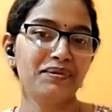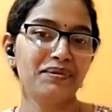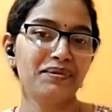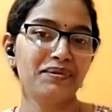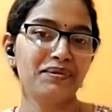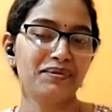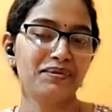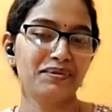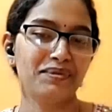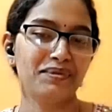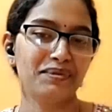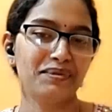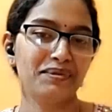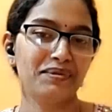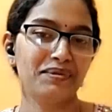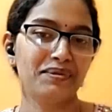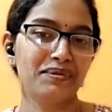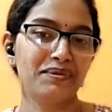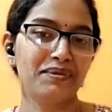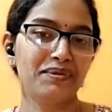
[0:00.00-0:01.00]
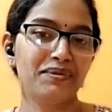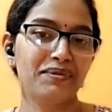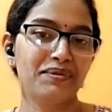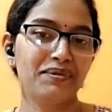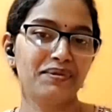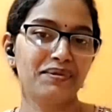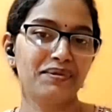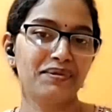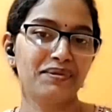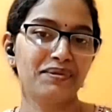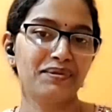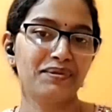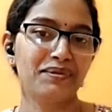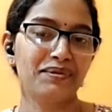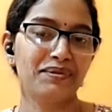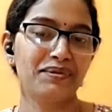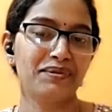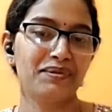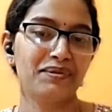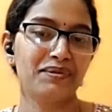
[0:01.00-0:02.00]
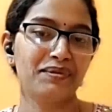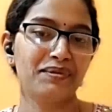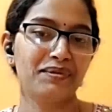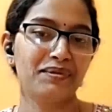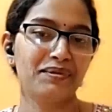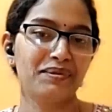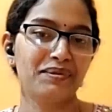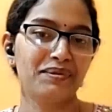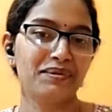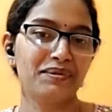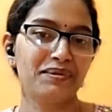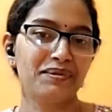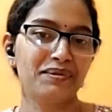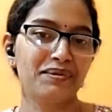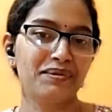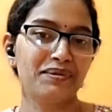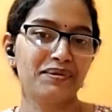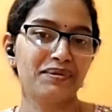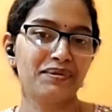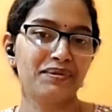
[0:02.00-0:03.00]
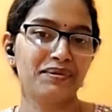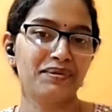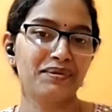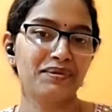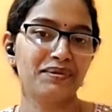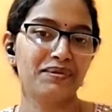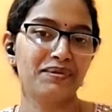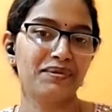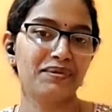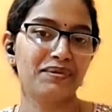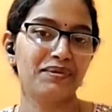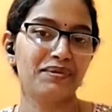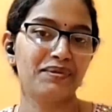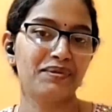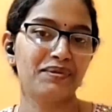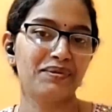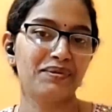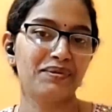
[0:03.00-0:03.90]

(silent)